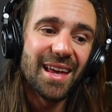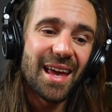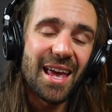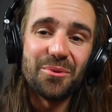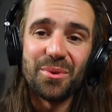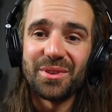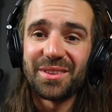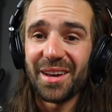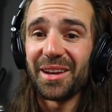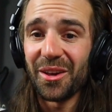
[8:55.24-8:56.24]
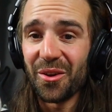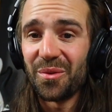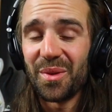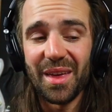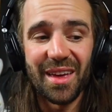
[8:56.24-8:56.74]
he was studying
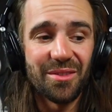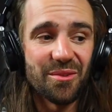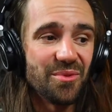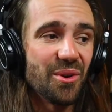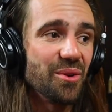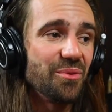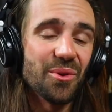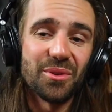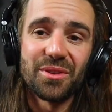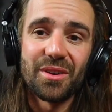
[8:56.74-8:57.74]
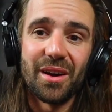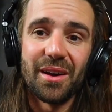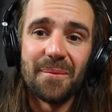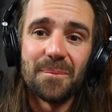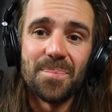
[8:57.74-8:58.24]
over there the very first
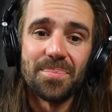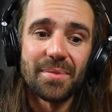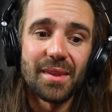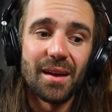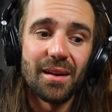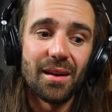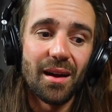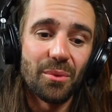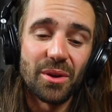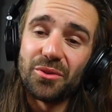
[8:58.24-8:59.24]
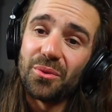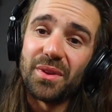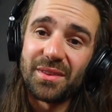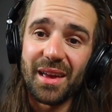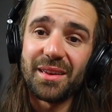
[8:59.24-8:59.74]
time I went into
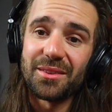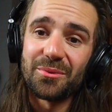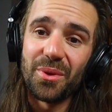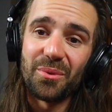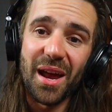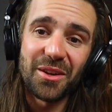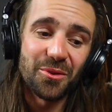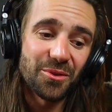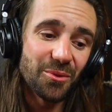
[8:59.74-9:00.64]
the States with Ragdoll,